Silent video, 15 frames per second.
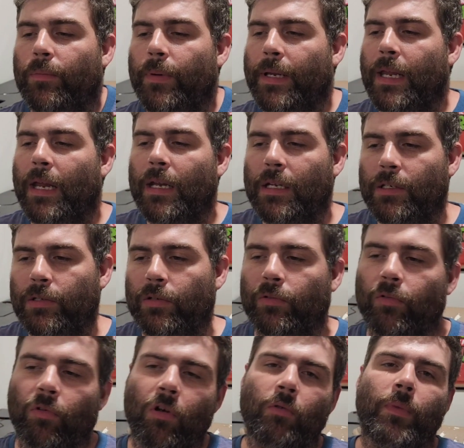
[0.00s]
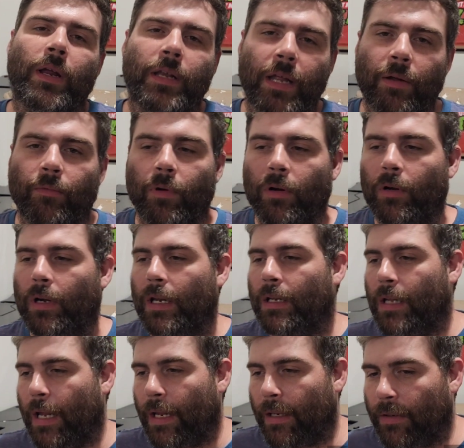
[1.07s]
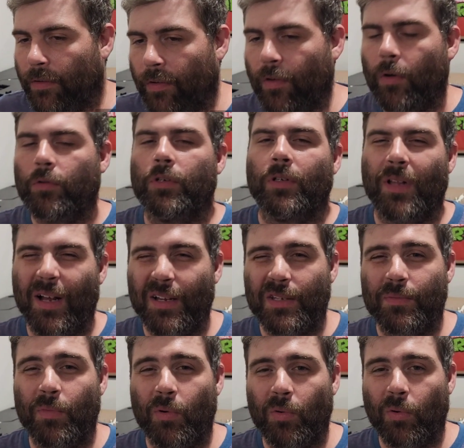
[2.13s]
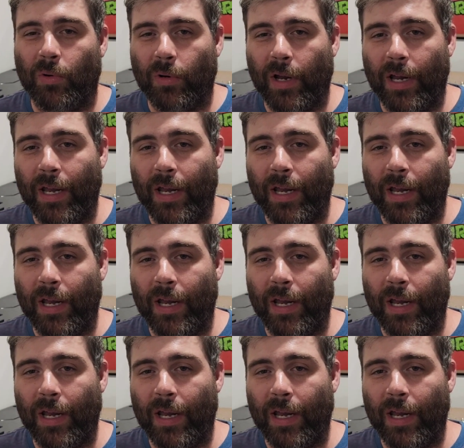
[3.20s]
beginning to grow my network and socialize more,